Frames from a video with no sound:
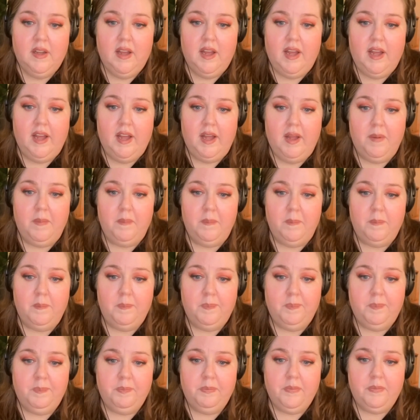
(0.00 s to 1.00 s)

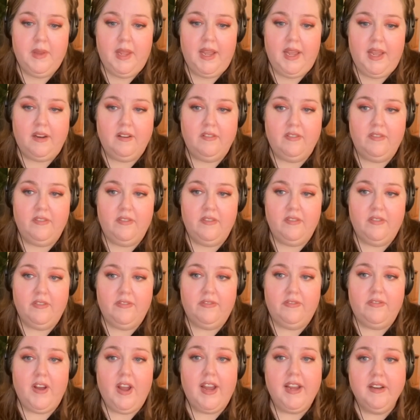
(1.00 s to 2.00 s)
And
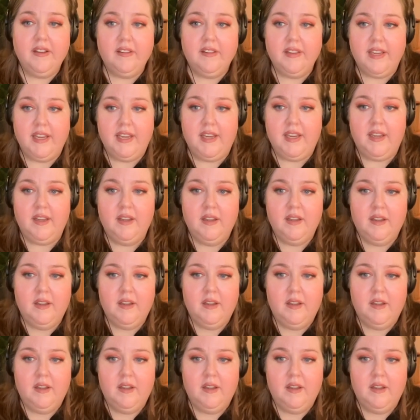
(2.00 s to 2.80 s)
finally,